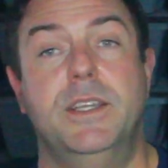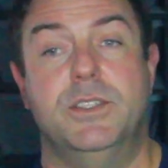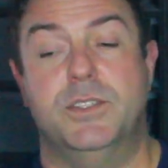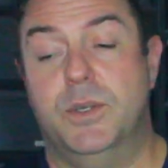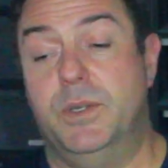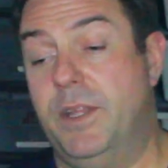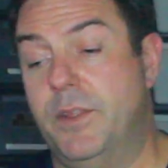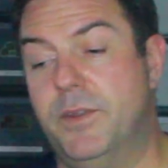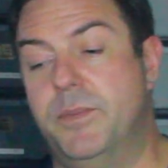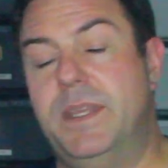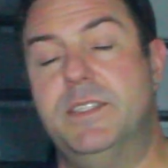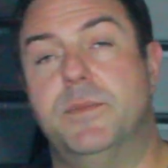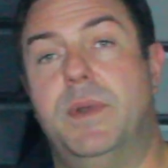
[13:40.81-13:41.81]
So another
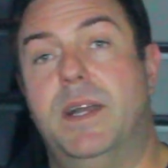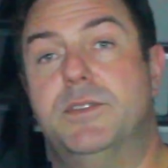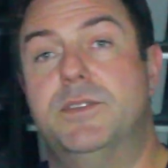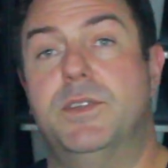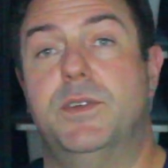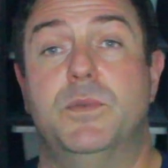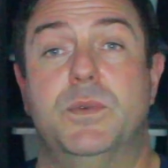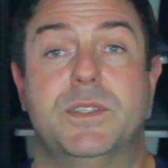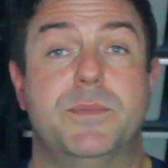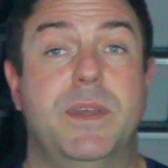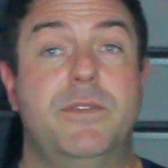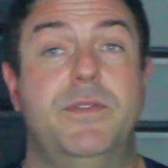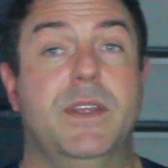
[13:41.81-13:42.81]
amazing milestone was
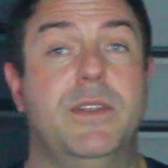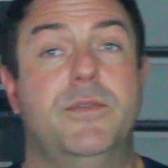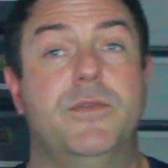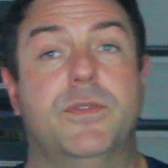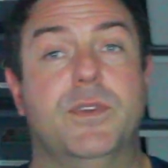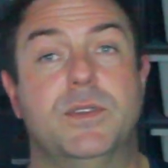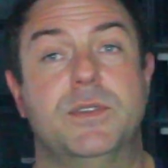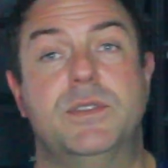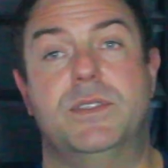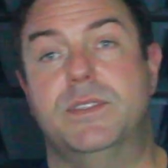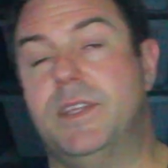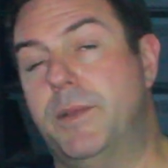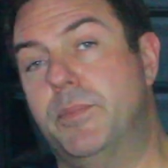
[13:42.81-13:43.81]
my very first
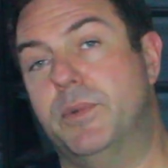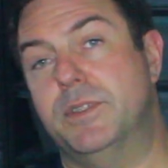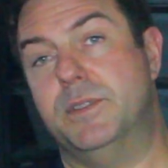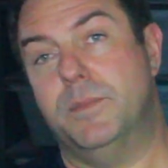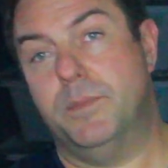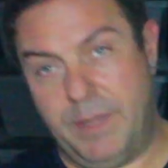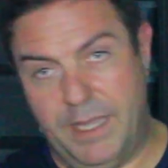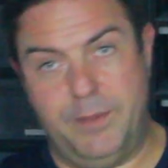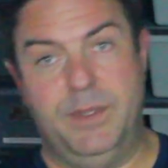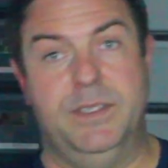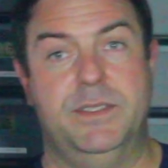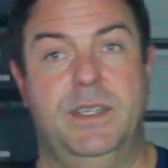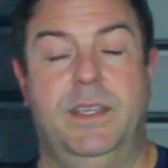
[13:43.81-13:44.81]
Cypress
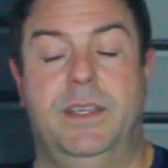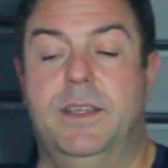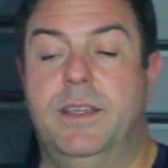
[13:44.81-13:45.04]
babies.